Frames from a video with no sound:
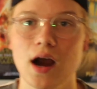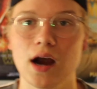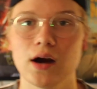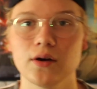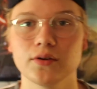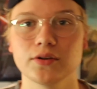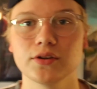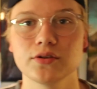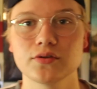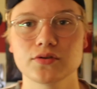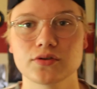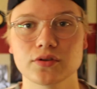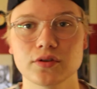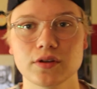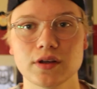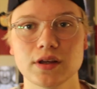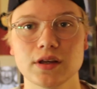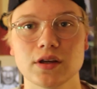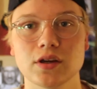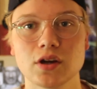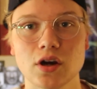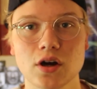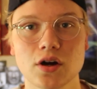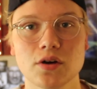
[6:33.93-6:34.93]
I'll
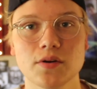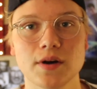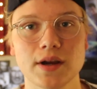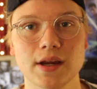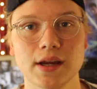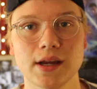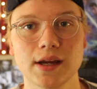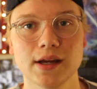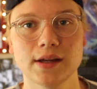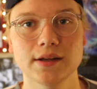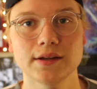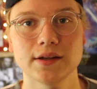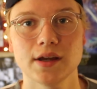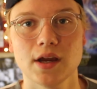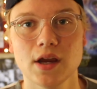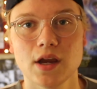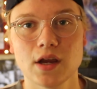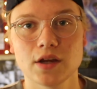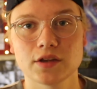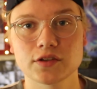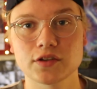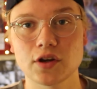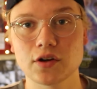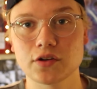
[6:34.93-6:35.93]
usually go and
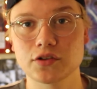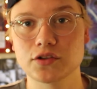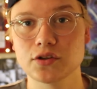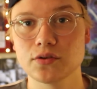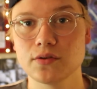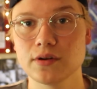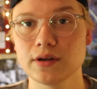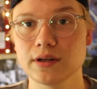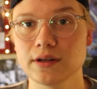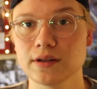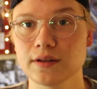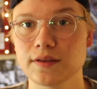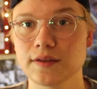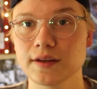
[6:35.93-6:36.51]
start doing